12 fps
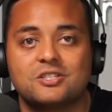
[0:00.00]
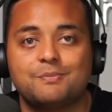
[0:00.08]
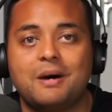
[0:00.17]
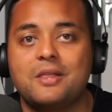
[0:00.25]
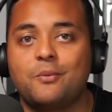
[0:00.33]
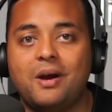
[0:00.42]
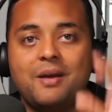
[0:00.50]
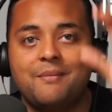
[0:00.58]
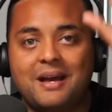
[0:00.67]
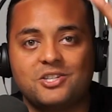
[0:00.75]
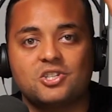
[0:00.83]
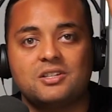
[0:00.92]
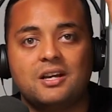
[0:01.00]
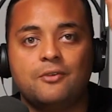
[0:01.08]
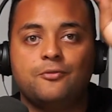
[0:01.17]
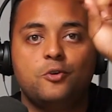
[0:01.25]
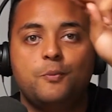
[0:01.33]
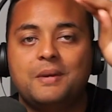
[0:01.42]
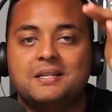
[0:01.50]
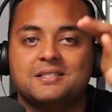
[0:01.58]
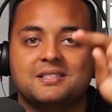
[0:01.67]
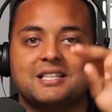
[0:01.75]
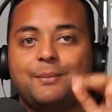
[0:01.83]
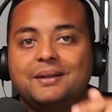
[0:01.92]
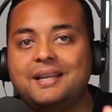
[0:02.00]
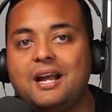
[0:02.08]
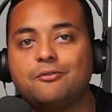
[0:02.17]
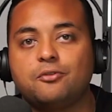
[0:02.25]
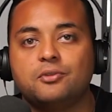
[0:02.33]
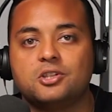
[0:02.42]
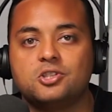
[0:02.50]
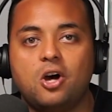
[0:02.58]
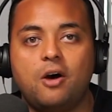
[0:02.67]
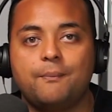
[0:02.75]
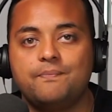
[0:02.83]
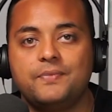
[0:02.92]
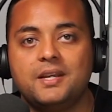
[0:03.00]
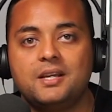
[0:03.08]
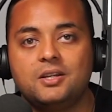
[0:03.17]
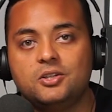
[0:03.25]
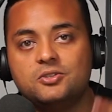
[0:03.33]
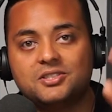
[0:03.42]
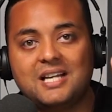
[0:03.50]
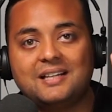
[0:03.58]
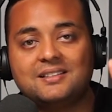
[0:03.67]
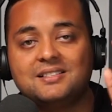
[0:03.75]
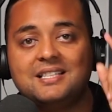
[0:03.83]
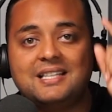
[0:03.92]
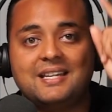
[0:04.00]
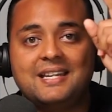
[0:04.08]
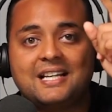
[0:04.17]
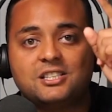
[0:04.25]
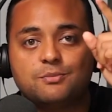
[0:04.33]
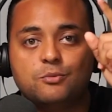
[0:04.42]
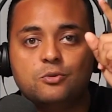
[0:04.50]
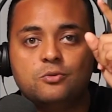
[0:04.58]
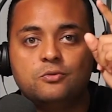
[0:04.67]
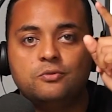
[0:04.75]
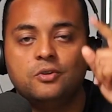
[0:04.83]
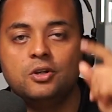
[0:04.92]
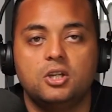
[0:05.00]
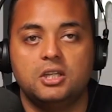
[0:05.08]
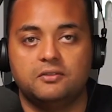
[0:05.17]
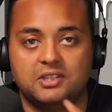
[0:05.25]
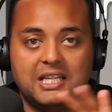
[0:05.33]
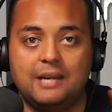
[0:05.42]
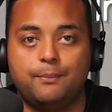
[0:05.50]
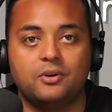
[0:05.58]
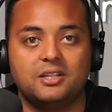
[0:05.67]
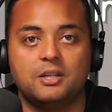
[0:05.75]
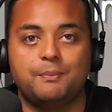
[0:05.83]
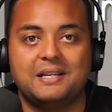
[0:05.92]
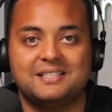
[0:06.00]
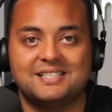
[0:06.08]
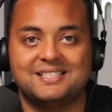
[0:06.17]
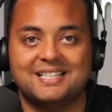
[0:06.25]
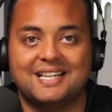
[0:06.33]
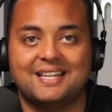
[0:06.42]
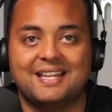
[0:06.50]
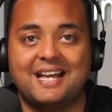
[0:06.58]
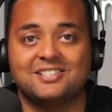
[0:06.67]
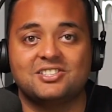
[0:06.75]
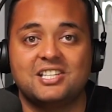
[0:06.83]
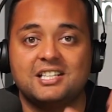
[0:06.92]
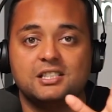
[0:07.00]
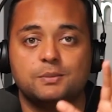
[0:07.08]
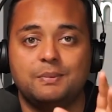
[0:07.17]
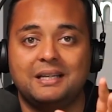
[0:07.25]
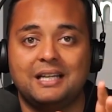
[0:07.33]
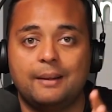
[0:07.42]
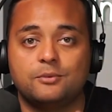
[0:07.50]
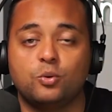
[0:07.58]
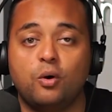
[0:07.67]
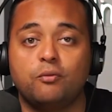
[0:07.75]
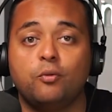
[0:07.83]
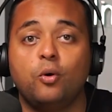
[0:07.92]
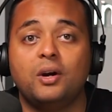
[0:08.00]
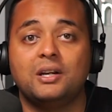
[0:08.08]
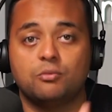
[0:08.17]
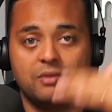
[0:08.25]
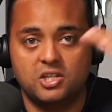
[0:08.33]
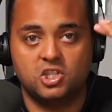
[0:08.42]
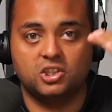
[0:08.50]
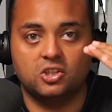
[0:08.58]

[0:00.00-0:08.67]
By the way, imagine a few pieces coming down from the top. You start to see that next move. You have to keep putting the pieces together as things speed up to avoid reaching the